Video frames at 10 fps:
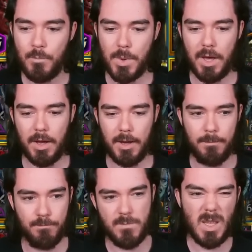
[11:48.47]

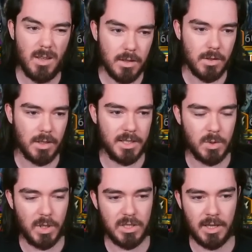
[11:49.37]
Um, could I
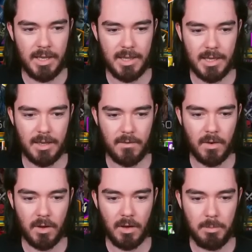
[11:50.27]
switch anything
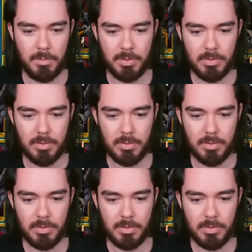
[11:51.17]
up?